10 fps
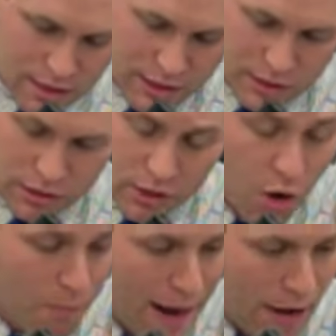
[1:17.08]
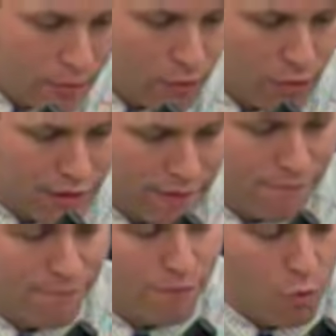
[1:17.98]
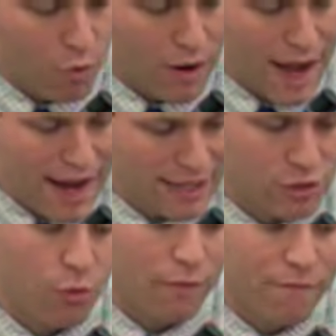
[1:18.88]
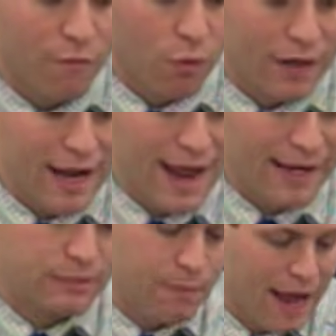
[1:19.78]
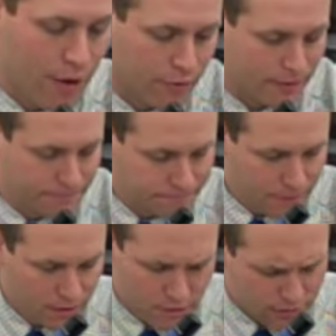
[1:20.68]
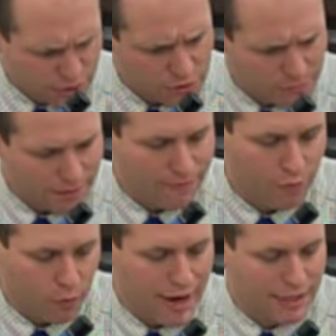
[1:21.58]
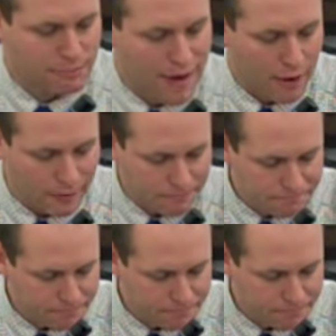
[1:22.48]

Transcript: That's the low power, or the 4x or 40x power. Excuse me, the 4x power.